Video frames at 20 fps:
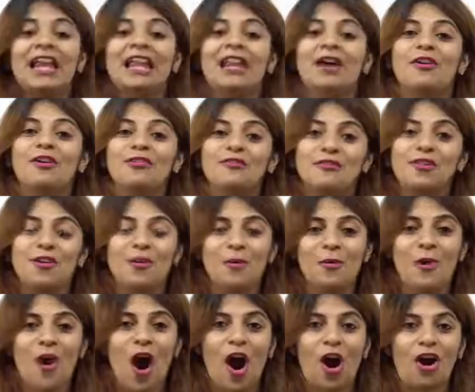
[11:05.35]
Now, if
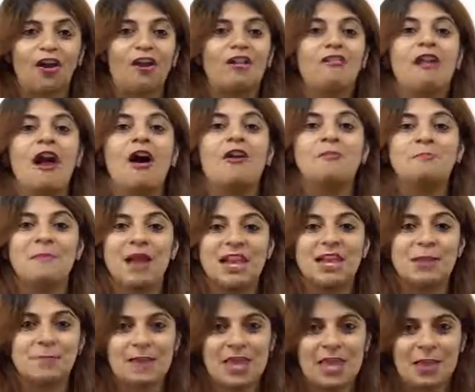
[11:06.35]
you are around
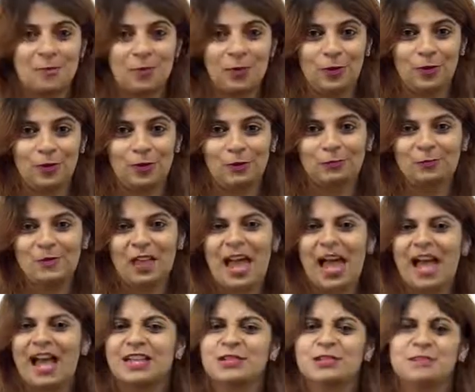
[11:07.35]
many people
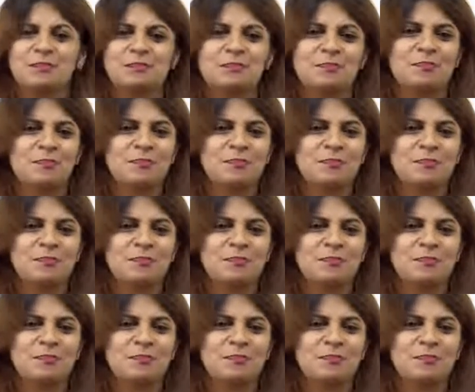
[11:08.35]
and